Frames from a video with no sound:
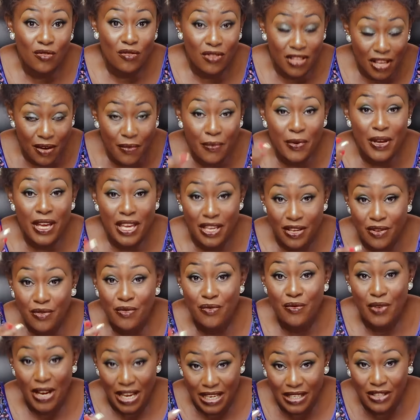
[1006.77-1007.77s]
to the way
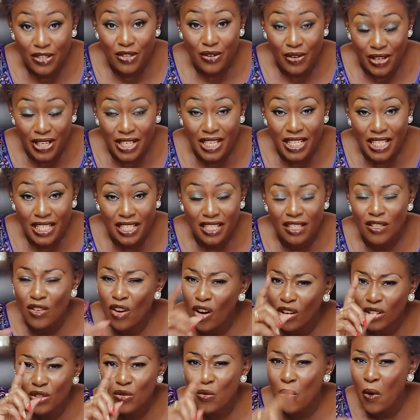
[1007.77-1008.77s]
you enjoy reading.
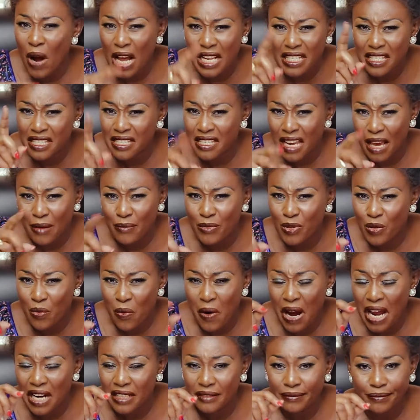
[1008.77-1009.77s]
Not once times
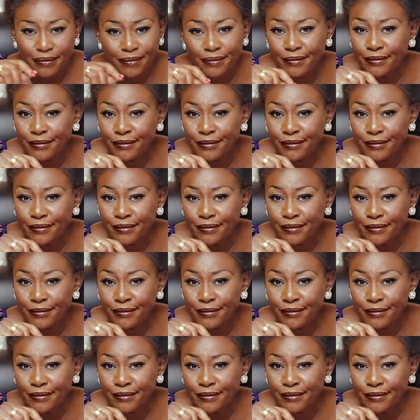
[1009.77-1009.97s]
one.